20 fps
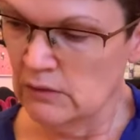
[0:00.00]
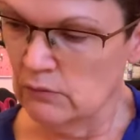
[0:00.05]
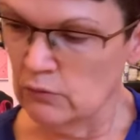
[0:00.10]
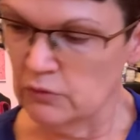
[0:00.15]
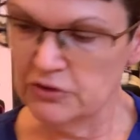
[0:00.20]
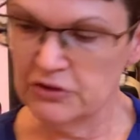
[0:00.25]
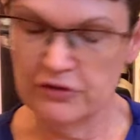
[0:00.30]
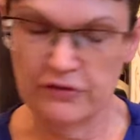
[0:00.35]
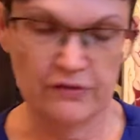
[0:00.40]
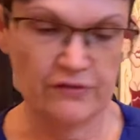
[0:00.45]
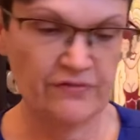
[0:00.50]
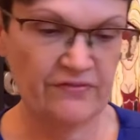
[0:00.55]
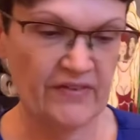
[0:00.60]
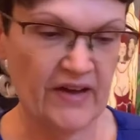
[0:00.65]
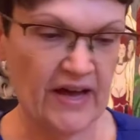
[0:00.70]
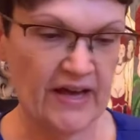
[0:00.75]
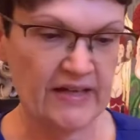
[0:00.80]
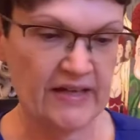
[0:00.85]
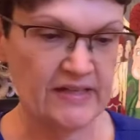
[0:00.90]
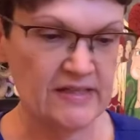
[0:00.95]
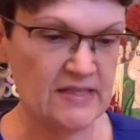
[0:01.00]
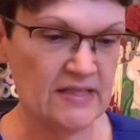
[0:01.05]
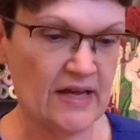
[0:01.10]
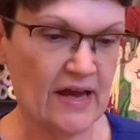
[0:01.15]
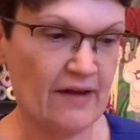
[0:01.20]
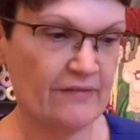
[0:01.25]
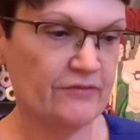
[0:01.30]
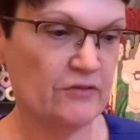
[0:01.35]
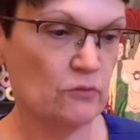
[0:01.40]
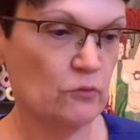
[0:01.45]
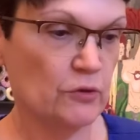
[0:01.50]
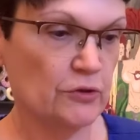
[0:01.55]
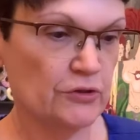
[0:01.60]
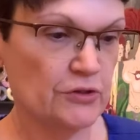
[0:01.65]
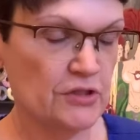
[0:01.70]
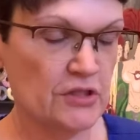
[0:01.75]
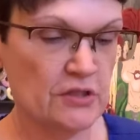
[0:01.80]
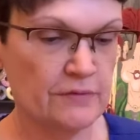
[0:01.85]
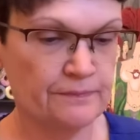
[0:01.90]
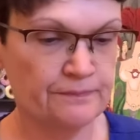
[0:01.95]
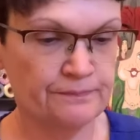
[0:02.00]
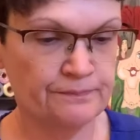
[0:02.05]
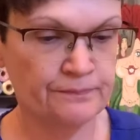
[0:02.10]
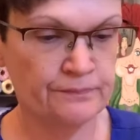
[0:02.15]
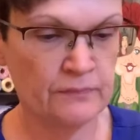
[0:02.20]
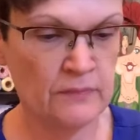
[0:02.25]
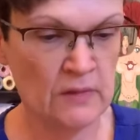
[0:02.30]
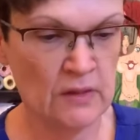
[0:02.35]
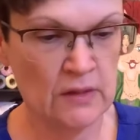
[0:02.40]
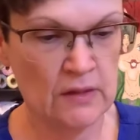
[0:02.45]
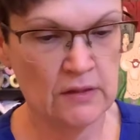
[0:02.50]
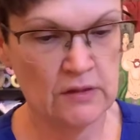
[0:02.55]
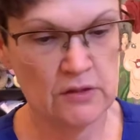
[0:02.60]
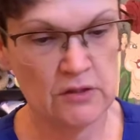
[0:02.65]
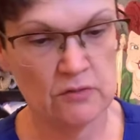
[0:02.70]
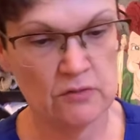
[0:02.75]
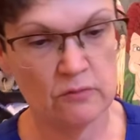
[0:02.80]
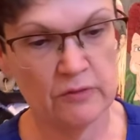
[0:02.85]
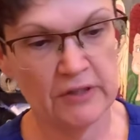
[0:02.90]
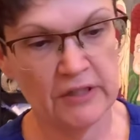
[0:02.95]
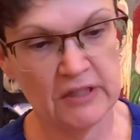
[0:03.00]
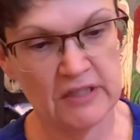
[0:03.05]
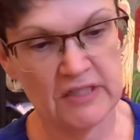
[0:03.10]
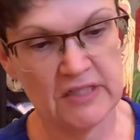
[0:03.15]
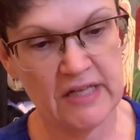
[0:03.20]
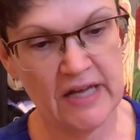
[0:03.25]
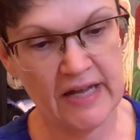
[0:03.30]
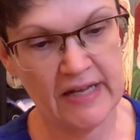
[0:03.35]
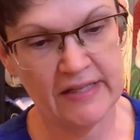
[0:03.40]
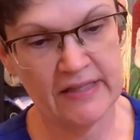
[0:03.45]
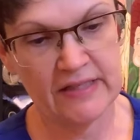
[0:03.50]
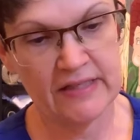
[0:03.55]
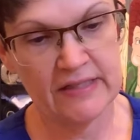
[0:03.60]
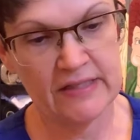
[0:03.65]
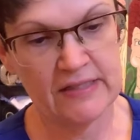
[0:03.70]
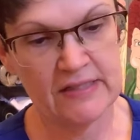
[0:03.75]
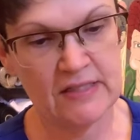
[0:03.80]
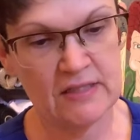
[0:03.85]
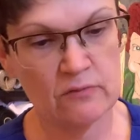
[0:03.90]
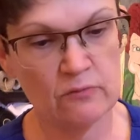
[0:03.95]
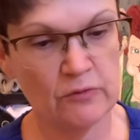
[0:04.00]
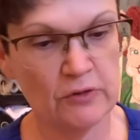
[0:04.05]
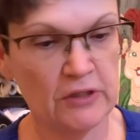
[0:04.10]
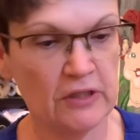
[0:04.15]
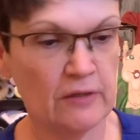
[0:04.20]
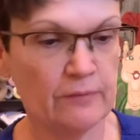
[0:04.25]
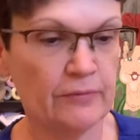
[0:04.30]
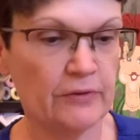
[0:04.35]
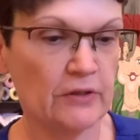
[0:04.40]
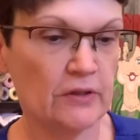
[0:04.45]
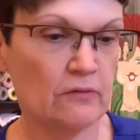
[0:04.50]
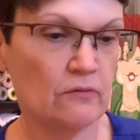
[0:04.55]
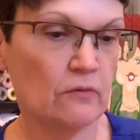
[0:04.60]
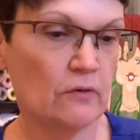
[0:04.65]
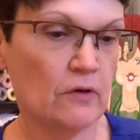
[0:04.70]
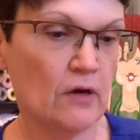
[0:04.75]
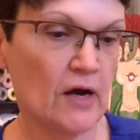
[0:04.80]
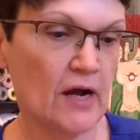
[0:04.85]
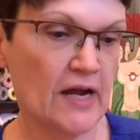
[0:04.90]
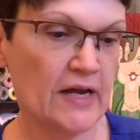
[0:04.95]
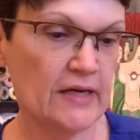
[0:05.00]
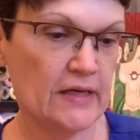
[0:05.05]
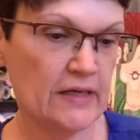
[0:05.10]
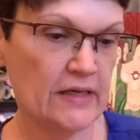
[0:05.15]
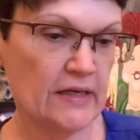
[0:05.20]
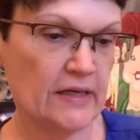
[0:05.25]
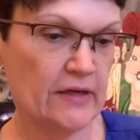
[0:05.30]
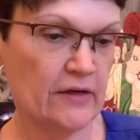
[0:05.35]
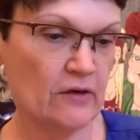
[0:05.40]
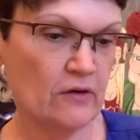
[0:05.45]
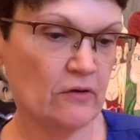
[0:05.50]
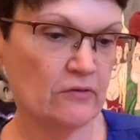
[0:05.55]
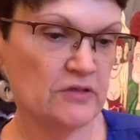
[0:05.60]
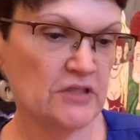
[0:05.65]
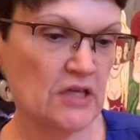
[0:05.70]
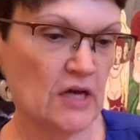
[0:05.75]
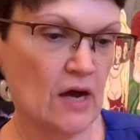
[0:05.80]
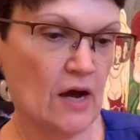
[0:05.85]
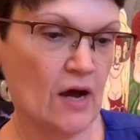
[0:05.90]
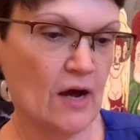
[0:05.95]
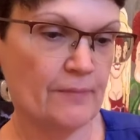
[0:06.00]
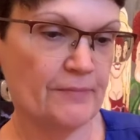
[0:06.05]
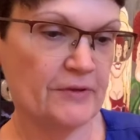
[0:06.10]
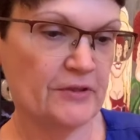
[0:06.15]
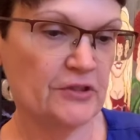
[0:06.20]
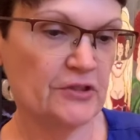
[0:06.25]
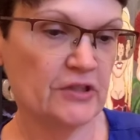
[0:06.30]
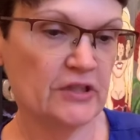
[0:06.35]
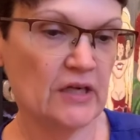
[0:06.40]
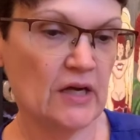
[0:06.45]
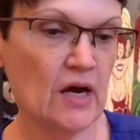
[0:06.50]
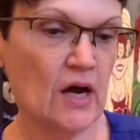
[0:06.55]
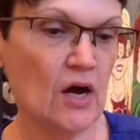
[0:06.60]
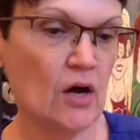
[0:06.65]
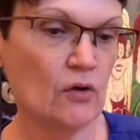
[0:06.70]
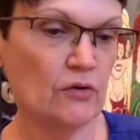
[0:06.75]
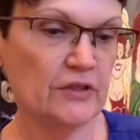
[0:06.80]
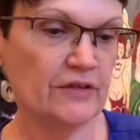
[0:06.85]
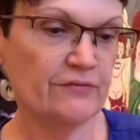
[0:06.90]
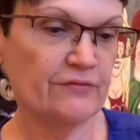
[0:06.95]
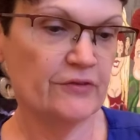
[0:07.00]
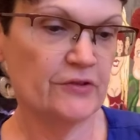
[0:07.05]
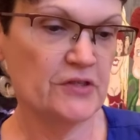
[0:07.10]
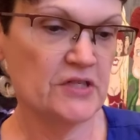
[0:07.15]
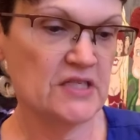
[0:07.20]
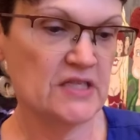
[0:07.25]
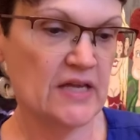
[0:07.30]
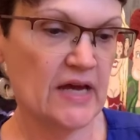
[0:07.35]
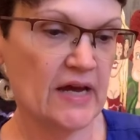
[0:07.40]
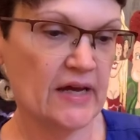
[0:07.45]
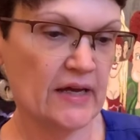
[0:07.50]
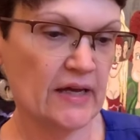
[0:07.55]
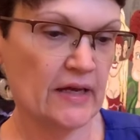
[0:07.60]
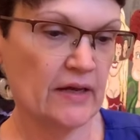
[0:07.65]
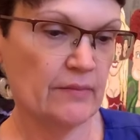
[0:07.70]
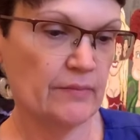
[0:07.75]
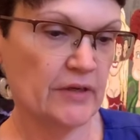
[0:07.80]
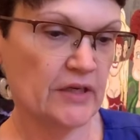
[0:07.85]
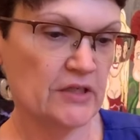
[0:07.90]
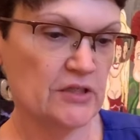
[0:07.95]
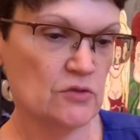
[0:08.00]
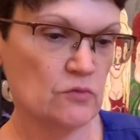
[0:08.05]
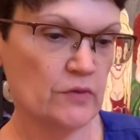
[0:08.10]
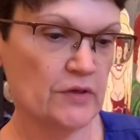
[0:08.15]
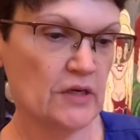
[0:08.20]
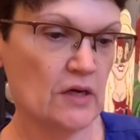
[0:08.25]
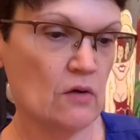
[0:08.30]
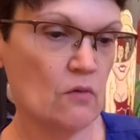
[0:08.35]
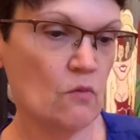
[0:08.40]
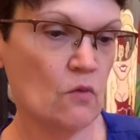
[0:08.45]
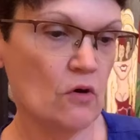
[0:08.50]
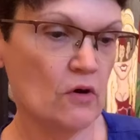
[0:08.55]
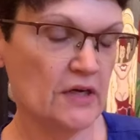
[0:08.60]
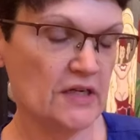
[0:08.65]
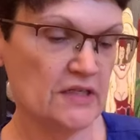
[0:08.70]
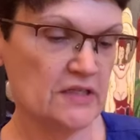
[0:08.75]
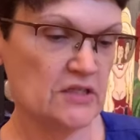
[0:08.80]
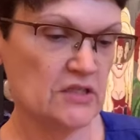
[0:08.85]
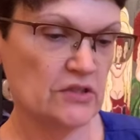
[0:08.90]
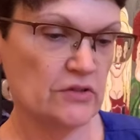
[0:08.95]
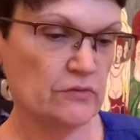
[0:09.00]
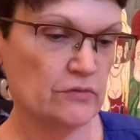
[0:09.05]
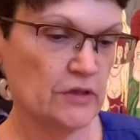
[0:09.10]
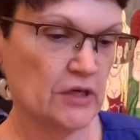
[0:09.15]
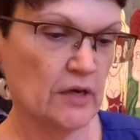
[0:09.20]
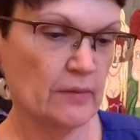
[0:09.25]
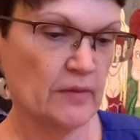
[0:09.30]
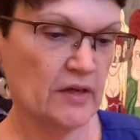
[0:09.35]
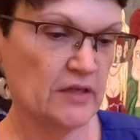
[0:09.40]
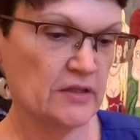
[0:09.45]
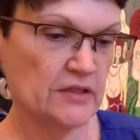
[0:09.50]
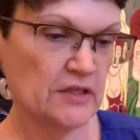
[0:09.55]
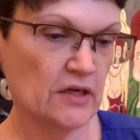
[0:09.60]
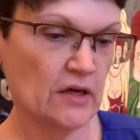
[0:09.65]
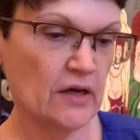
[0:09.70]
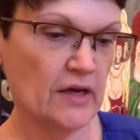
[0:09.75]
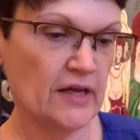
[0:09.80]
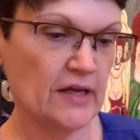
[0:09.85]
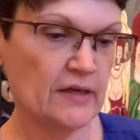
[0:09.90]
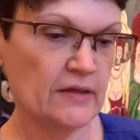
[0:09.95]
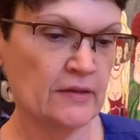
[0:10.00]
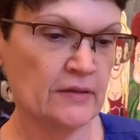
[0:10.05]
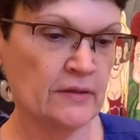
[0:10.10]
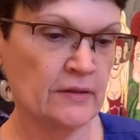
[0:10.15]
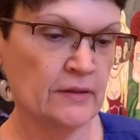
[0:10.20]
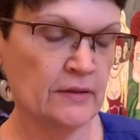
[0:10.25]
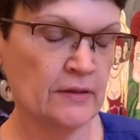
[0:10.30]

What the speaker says: We'll do the face afterwards. So we're going to take this and we're going to put it right here on top, and you're going to hold it for a second because we don't want it to come undone.